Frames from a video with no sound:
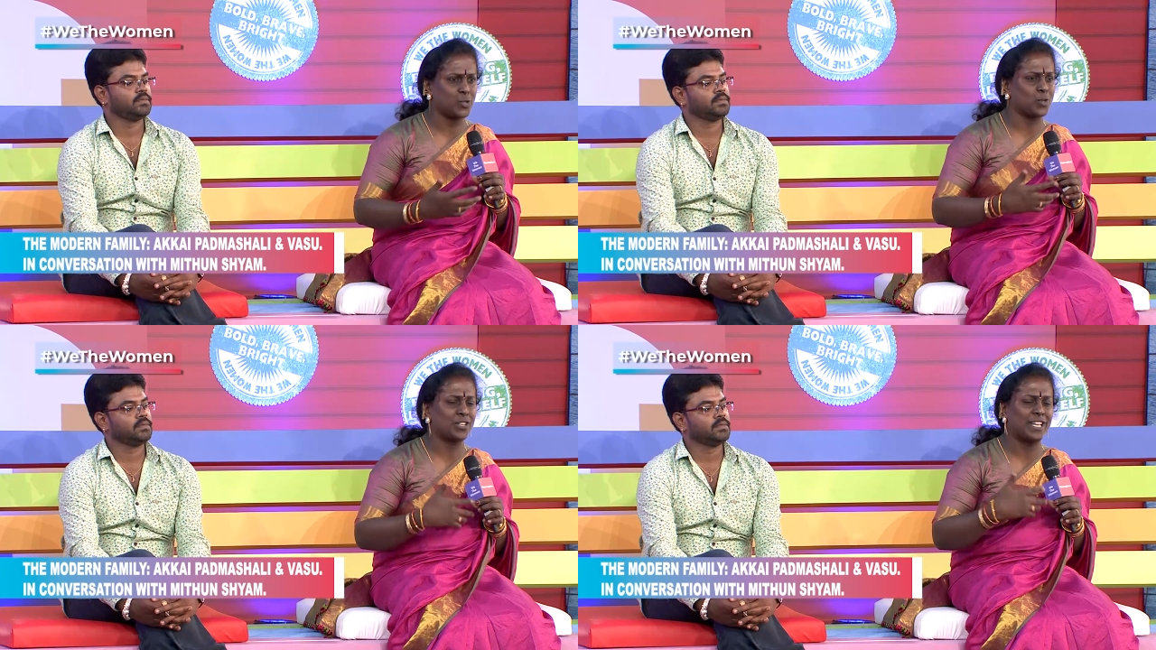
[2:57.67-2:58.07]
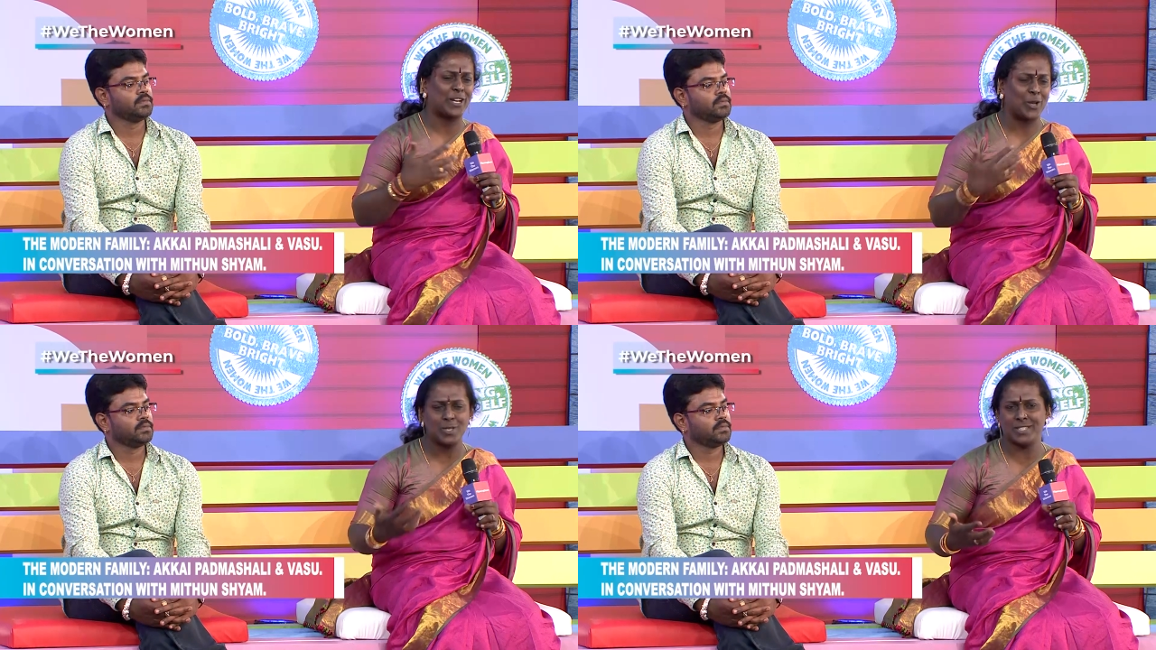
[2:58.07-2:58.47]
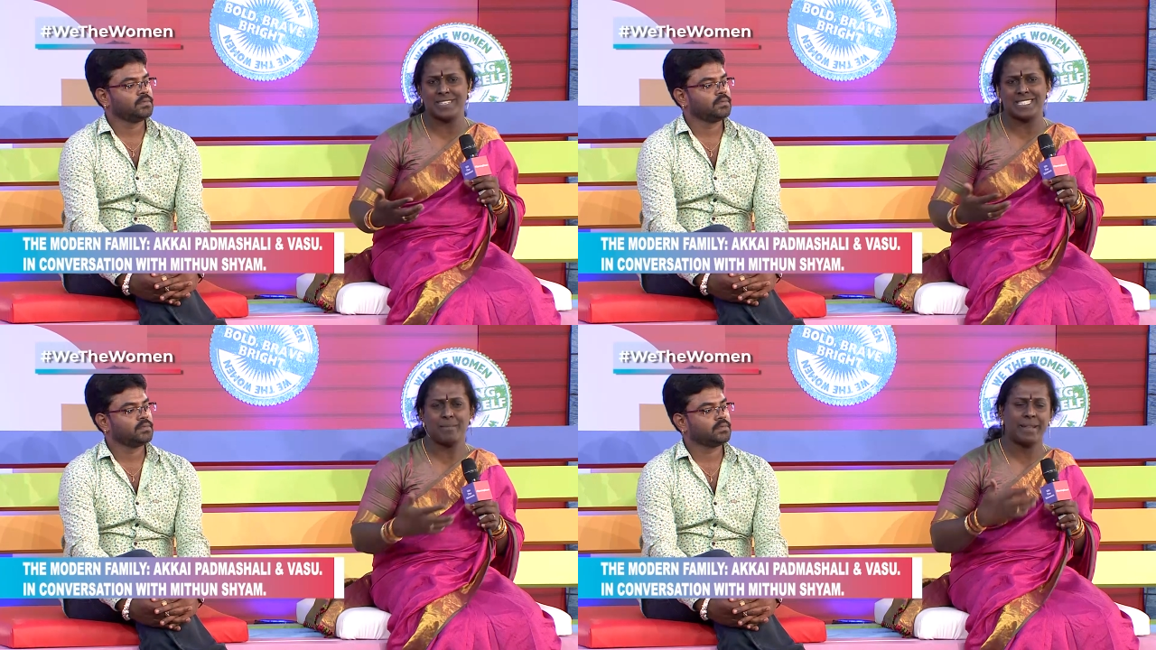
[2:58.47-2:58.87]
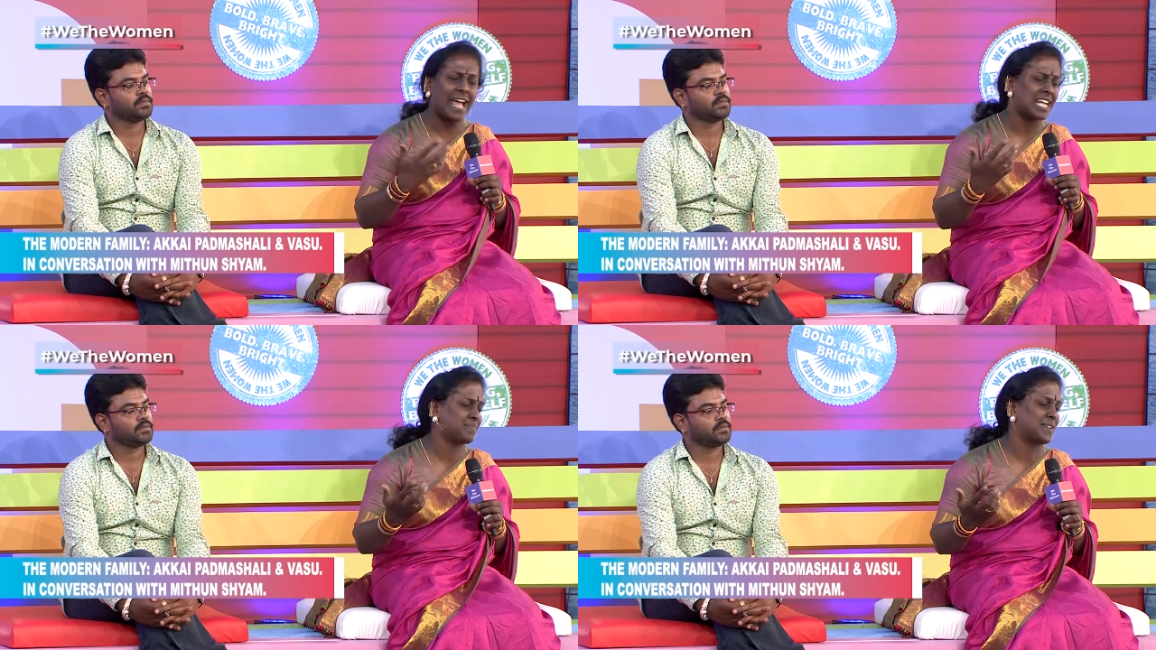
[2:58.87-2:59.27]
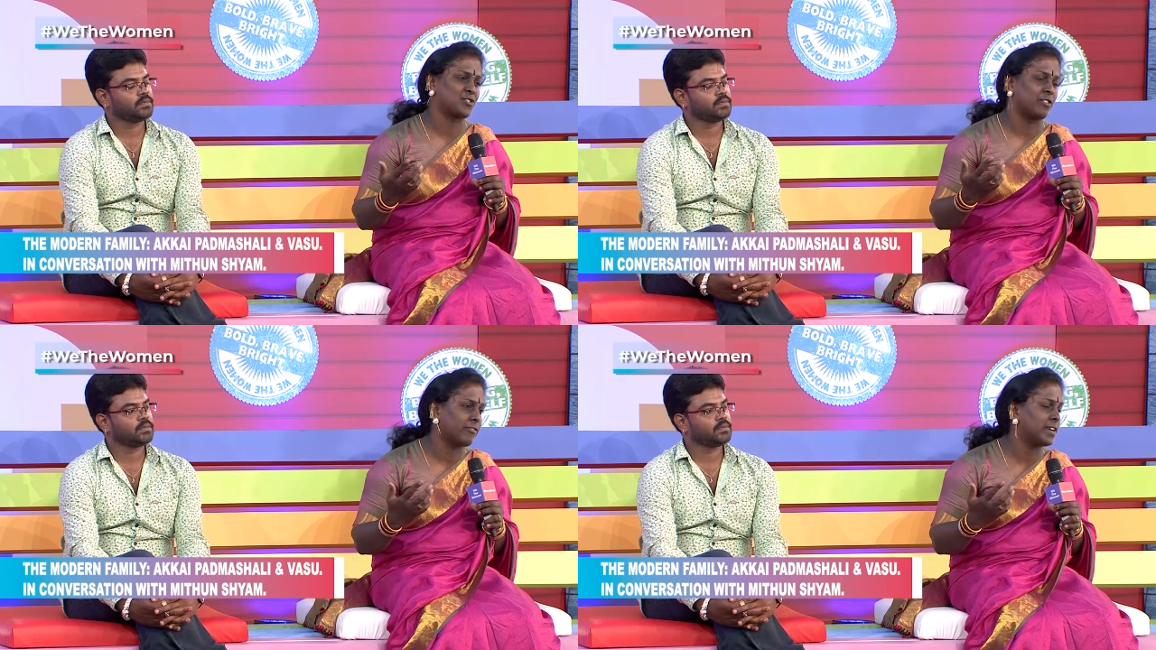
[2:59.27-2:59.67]
Speaker 1: social inclusivity, many aspects
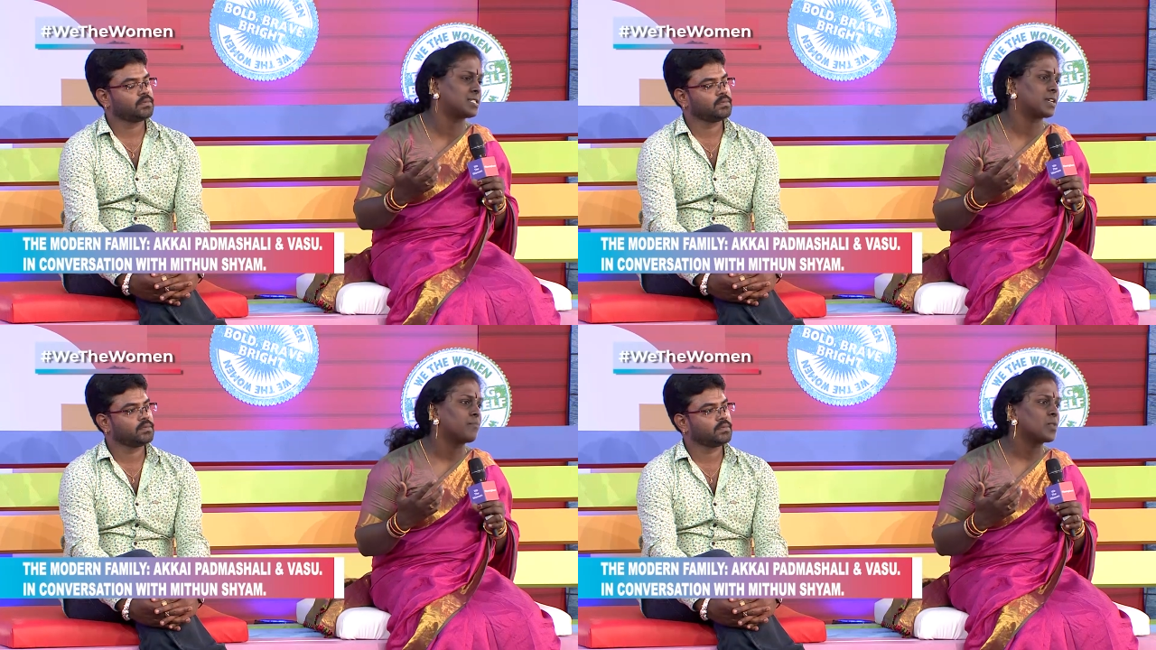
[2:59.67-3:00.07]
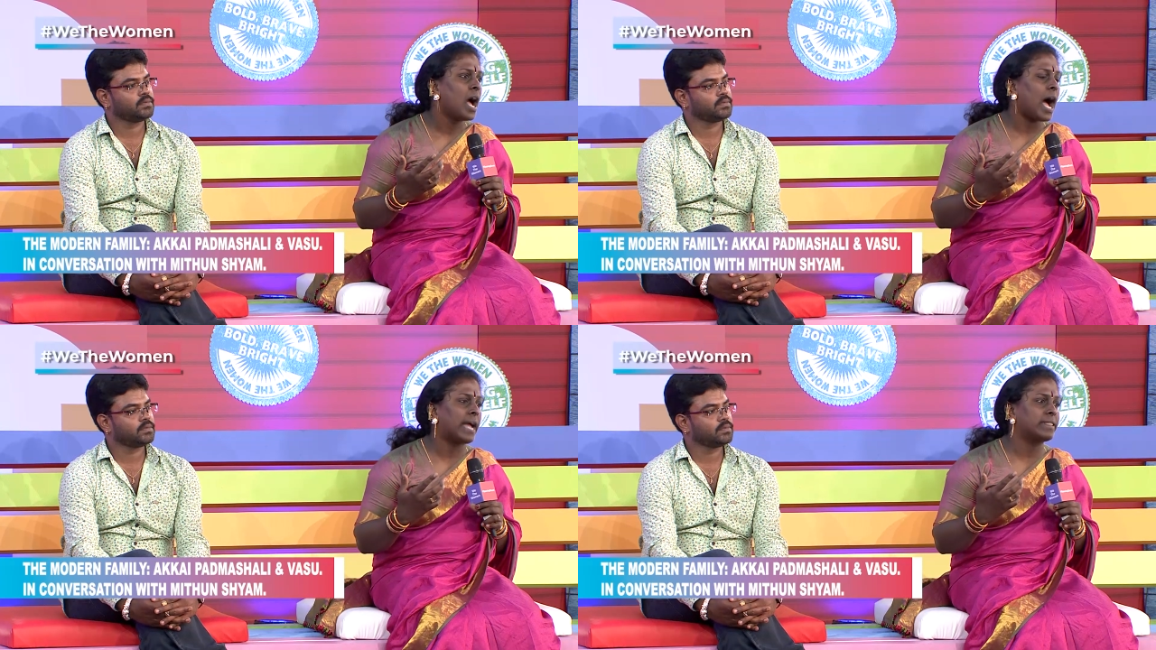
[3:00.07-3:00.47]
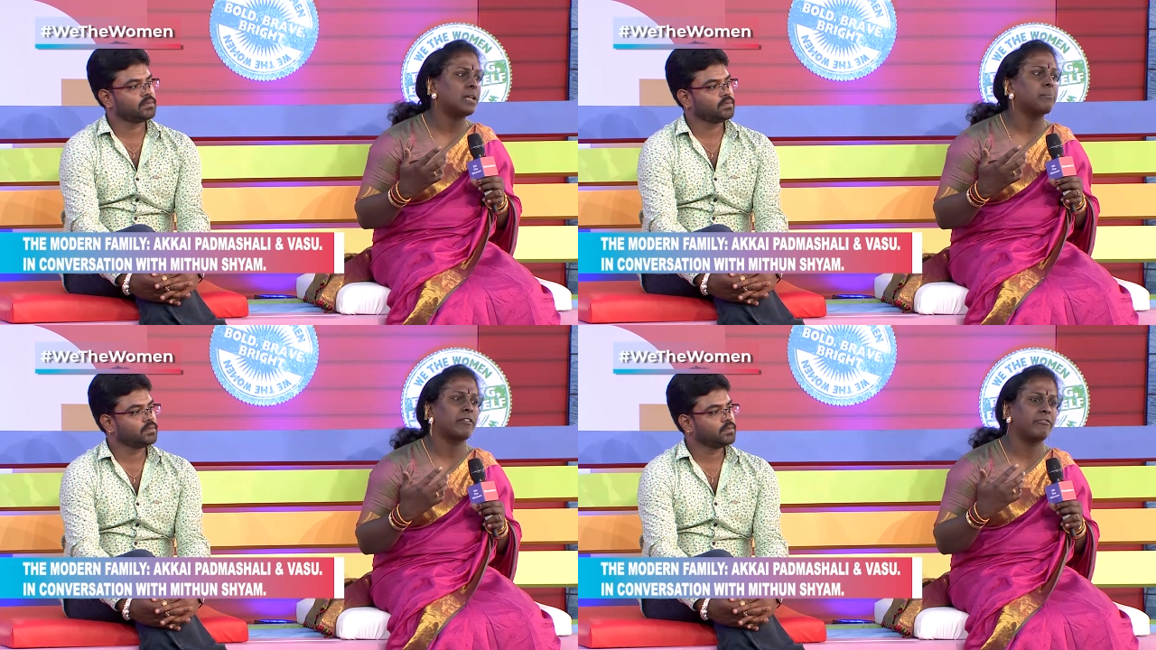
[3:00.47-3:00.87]
of it. I think my